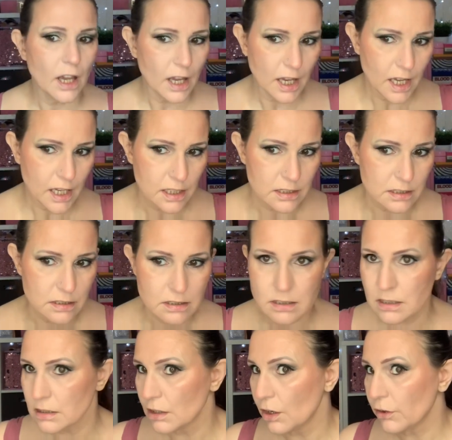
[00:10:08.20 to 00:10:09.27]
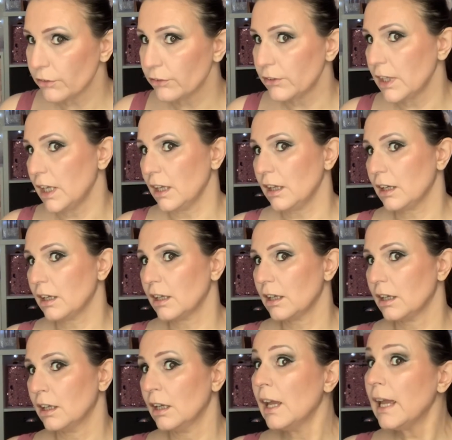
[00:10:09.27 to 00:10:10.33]
and I think
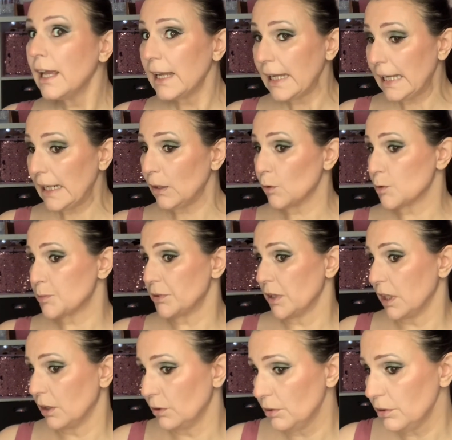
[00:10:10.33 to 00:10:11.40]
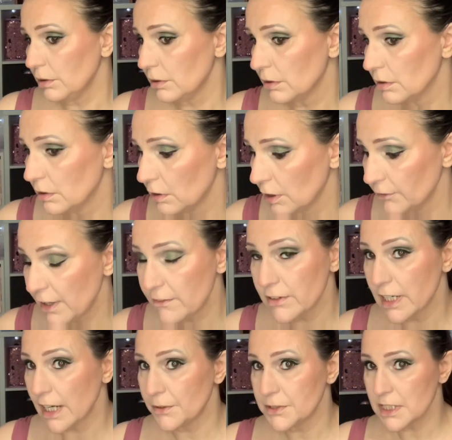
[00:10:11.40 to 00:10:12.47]
it looks pretty good. I've never
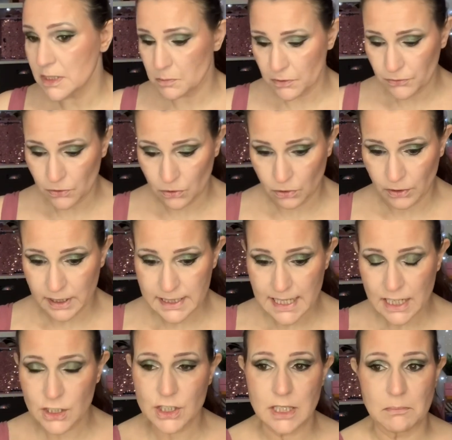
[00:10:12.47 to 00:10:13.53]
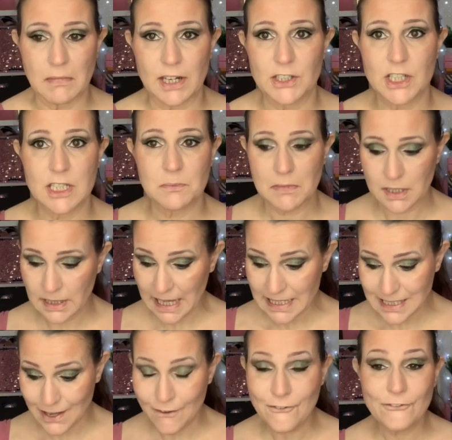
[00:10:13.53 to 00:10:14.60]
noticed before. It actually matches me. That's
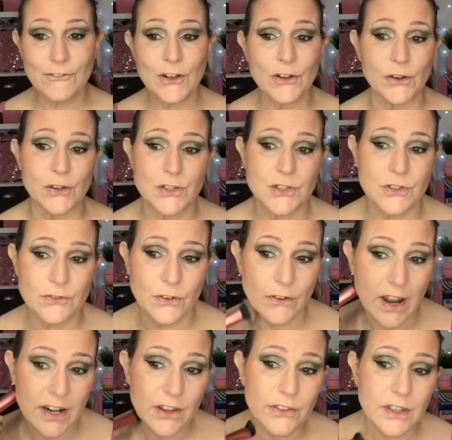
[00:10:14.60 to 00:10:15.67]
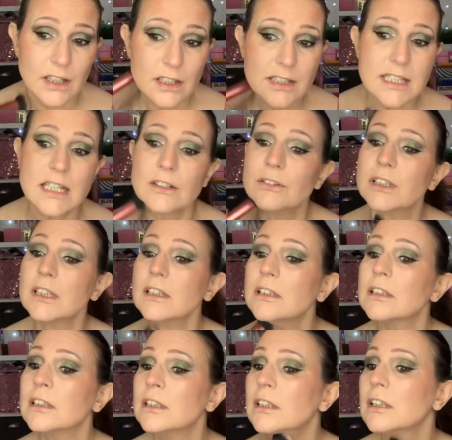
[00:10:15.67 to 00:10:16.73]
a first for anything, I tell you.
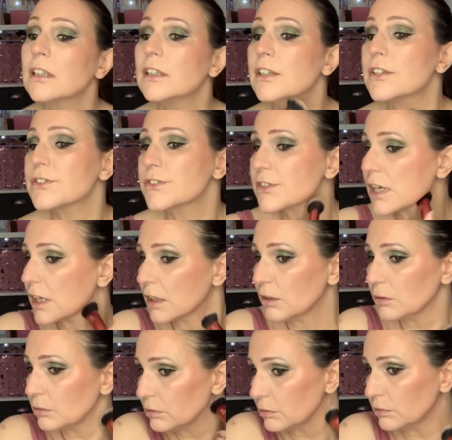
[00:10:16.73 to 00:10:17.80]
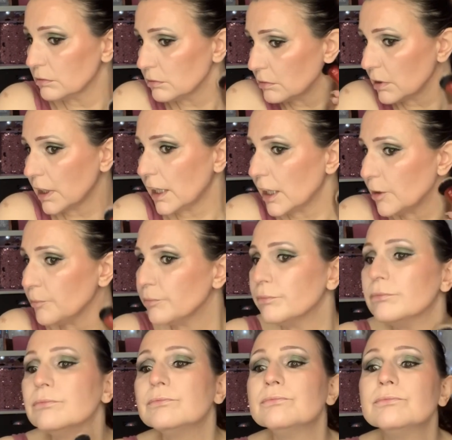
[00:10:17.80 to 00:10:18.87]
So,
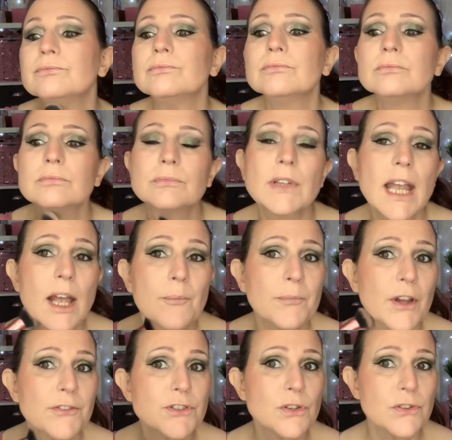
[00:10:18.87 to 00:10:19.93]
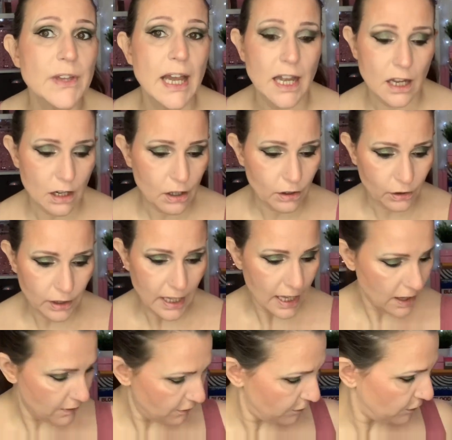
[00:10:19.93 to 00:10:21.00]
yeah, I've done that. I have